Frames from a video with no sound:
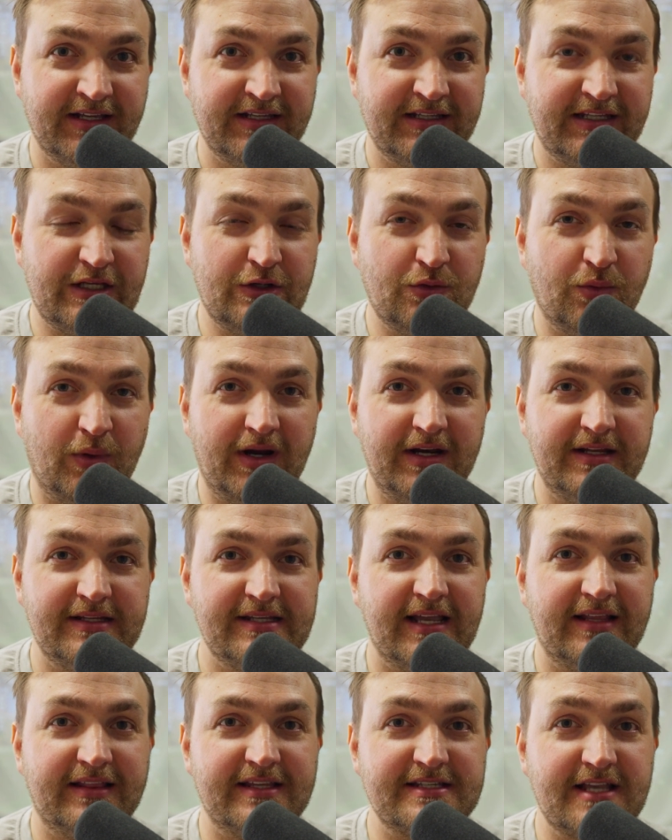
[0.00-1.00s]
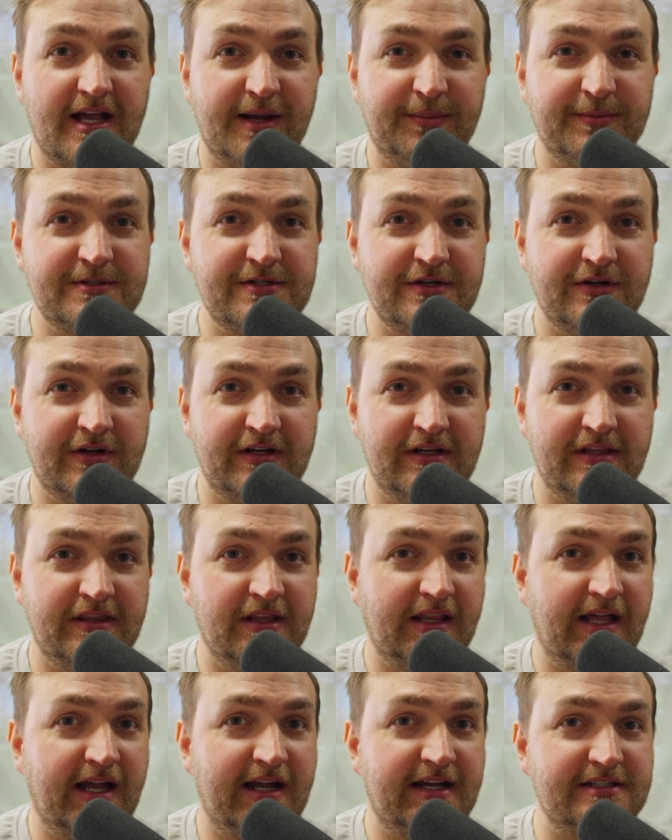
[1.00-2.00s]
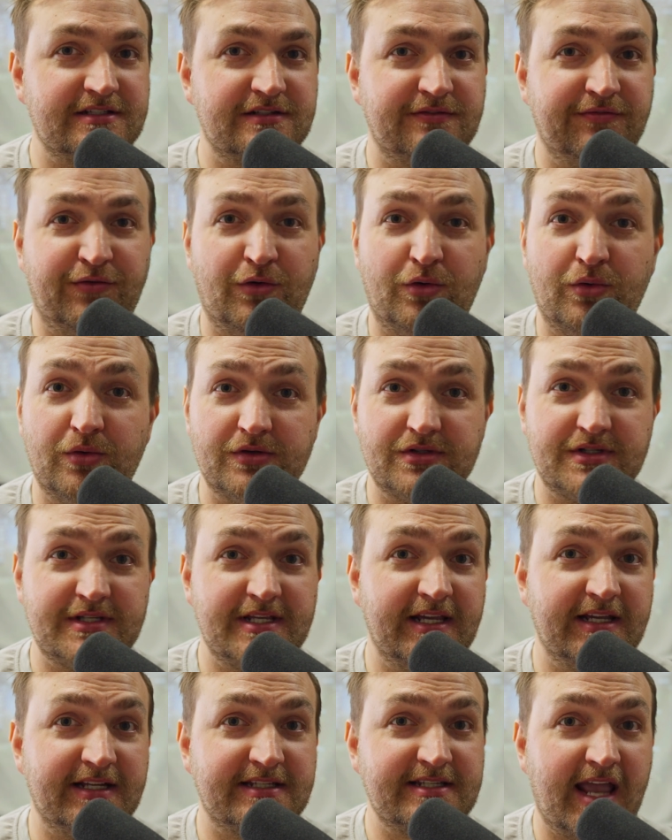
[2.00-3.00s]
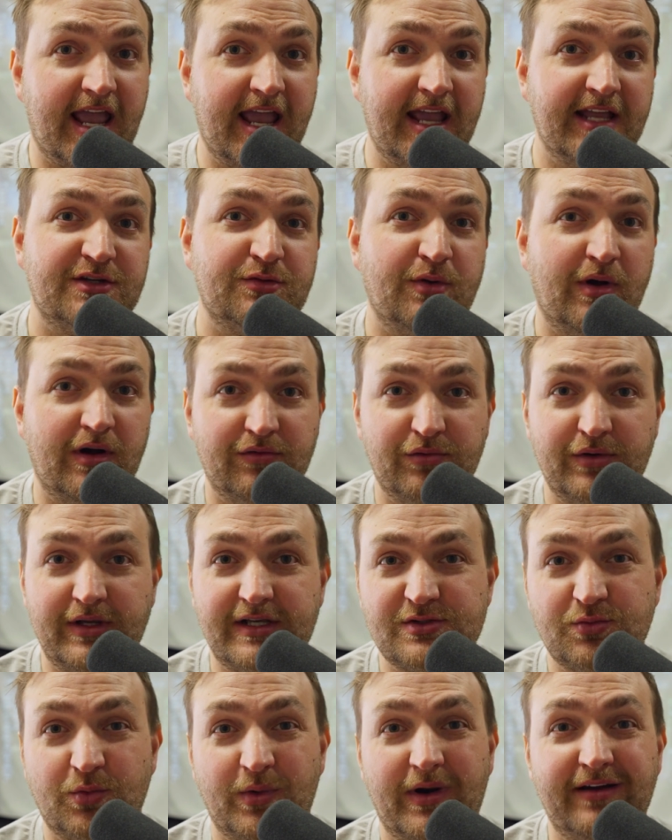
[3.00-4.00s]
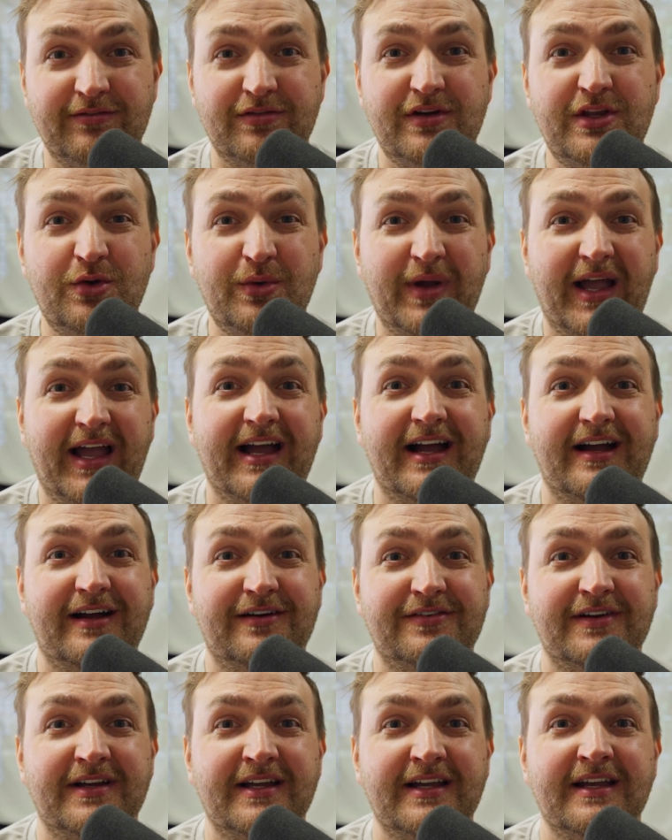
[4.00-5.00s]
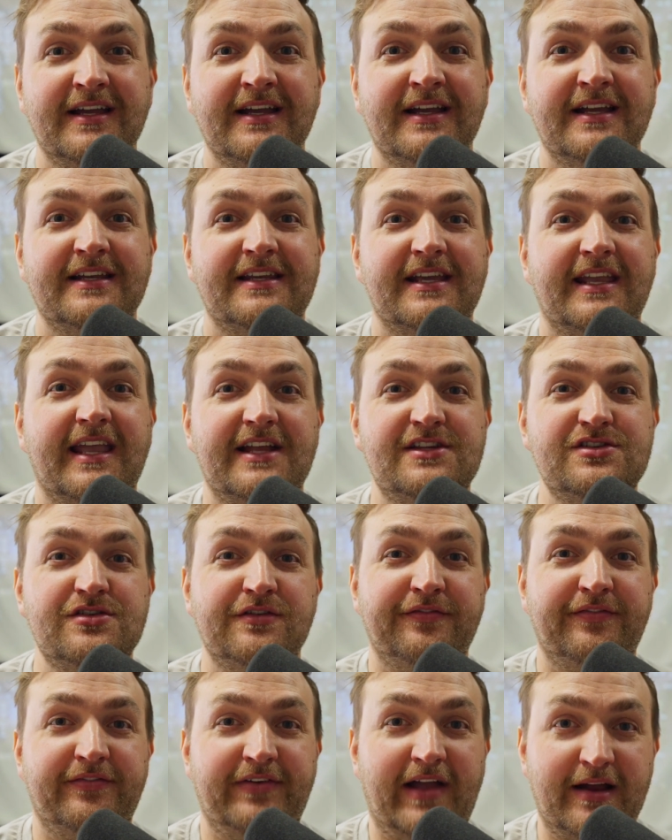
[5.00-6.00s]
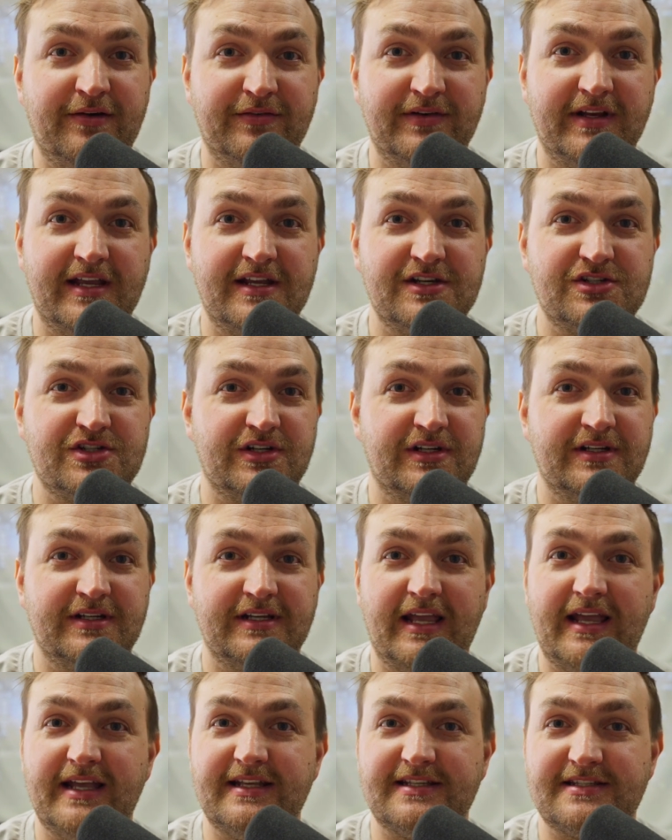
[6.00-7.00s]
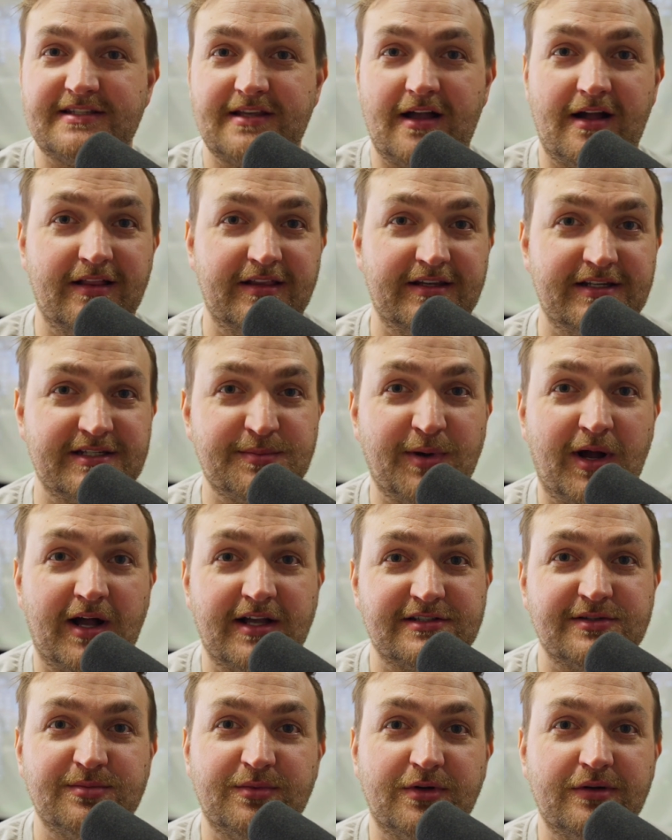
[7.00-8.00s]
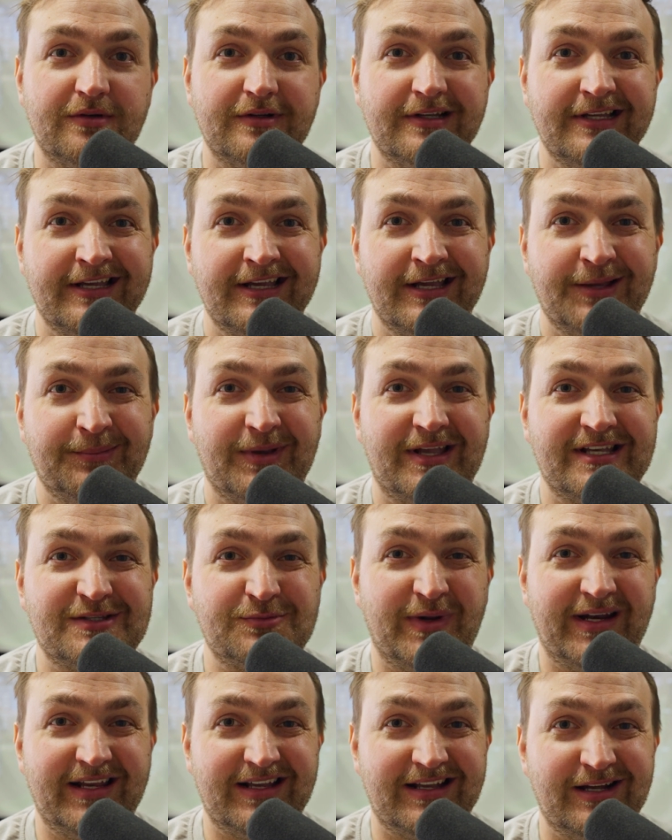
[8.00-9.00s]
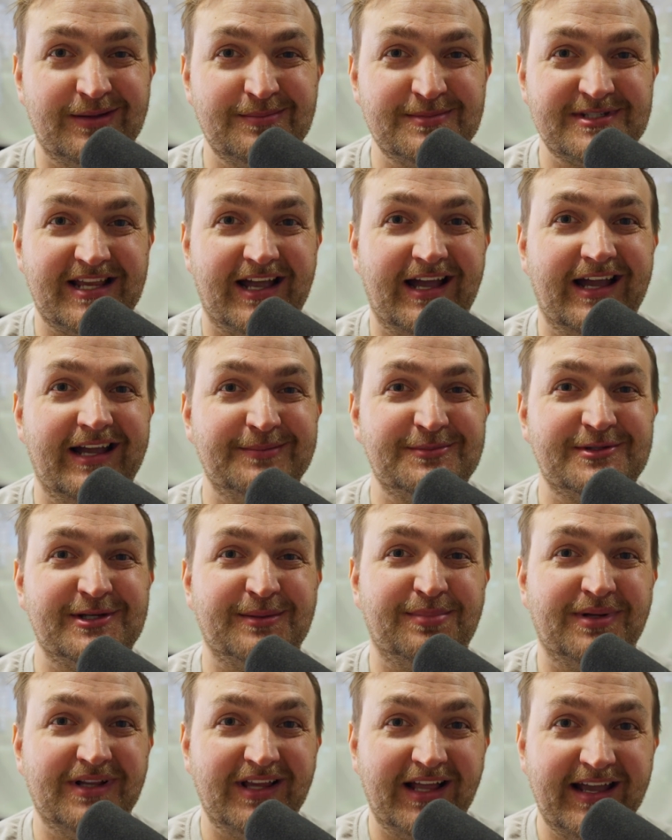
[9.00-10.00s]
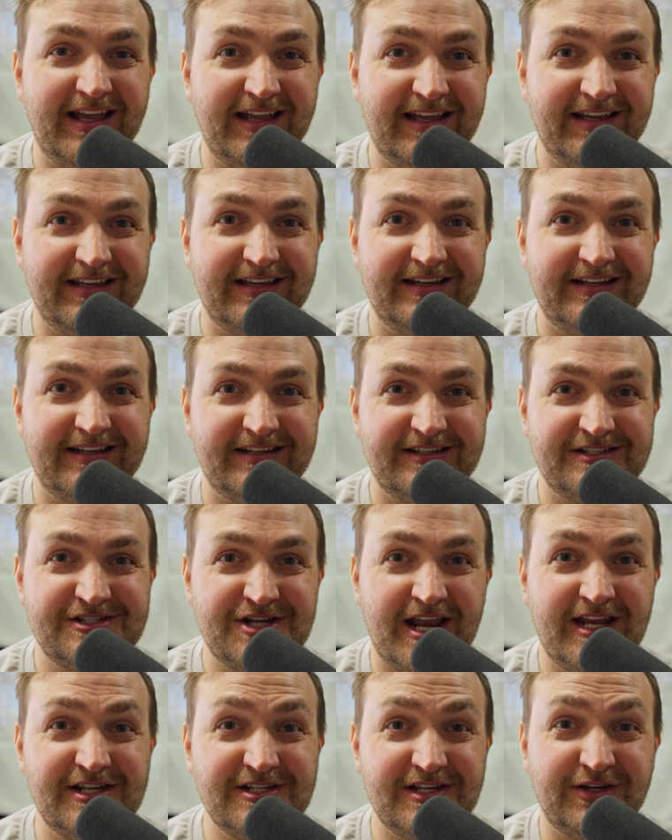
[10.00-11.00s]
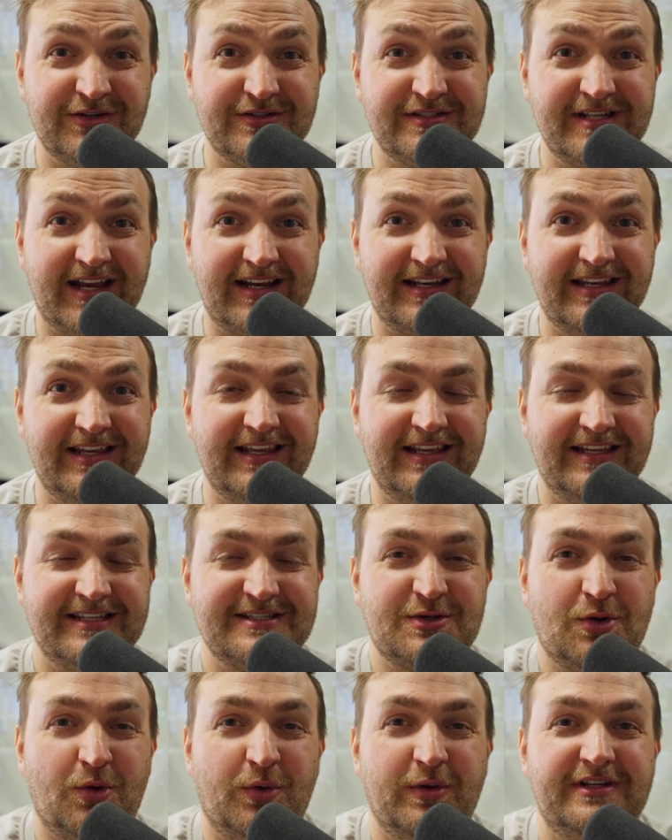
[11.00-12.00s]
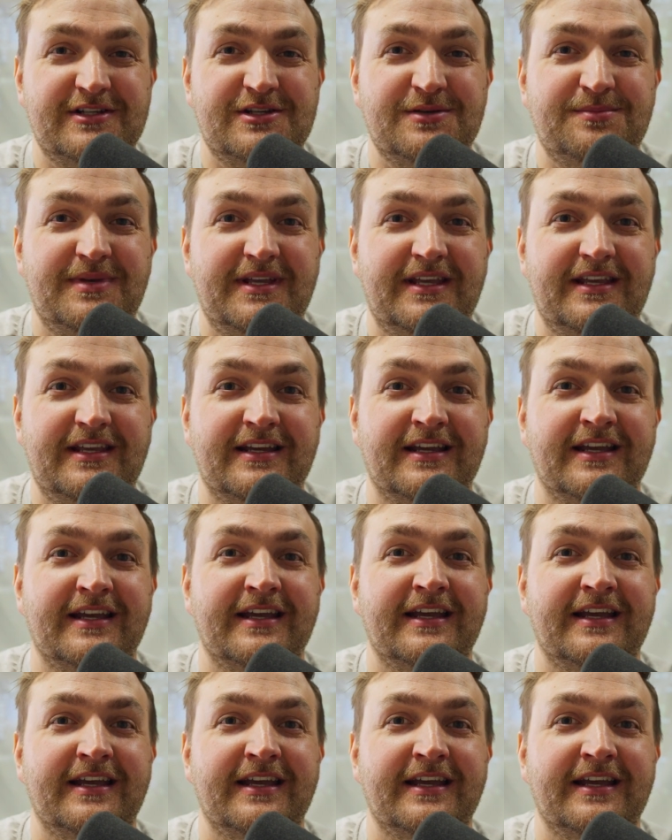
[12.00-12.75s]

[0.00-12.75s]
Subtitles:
you want to take this opportunity the last 4, 6, 8, 12 weeks, whatever you have, to get your foundation as solid as possible. Because when it comes time to play, changing your technique is going to be